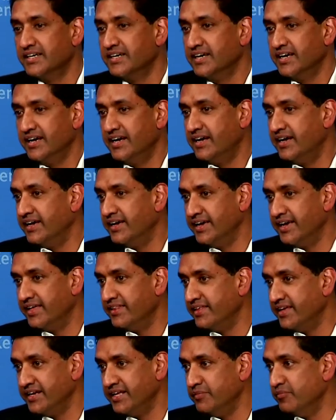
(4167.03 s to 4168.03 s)
and
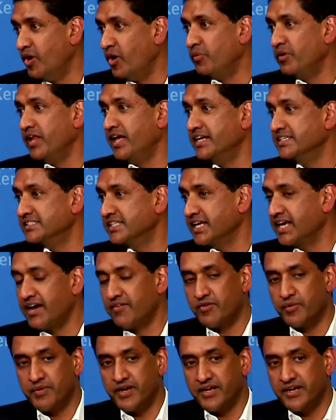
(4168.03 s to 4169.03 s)
then he mobilized the
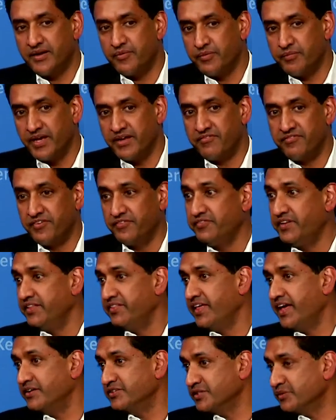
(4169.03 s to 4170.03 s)
government, and we made
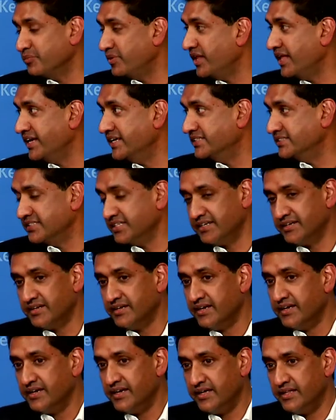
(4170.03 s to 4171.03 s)
50,000 planes in
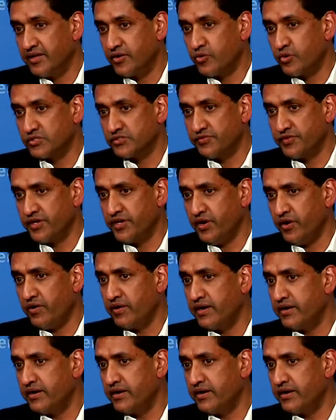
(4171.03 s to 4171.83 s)
the course of a year.